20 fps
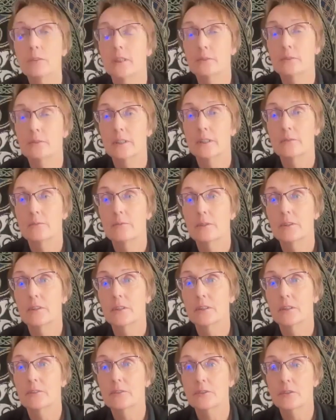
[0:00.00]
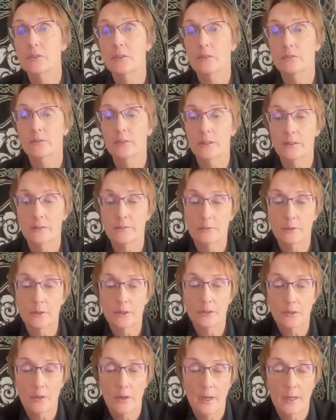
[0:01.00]
agree with the concern that if we
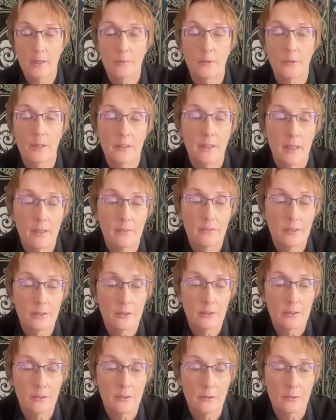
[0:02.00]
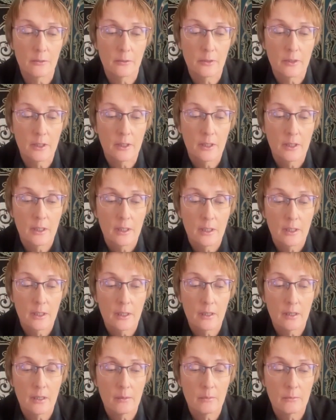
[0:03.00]
try to bring heaven to earth
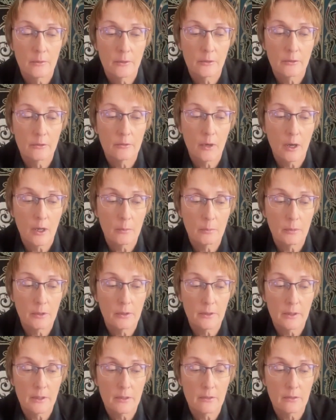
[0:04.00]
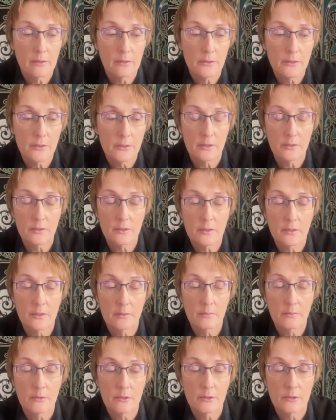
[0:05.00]
um, through our political
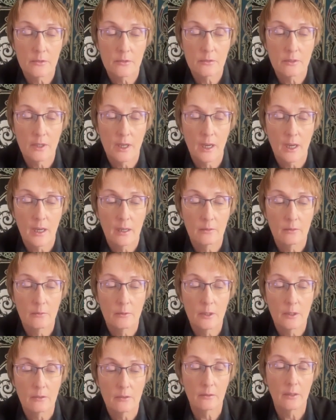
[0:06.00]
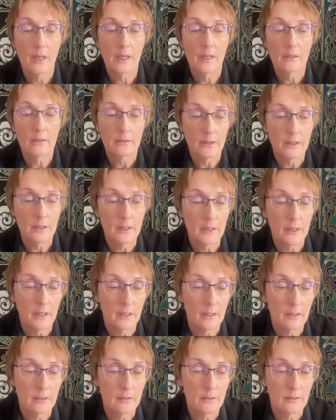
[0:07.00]
systems, that we are likely to
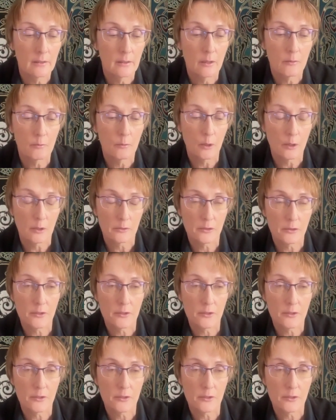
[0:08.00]
get a worse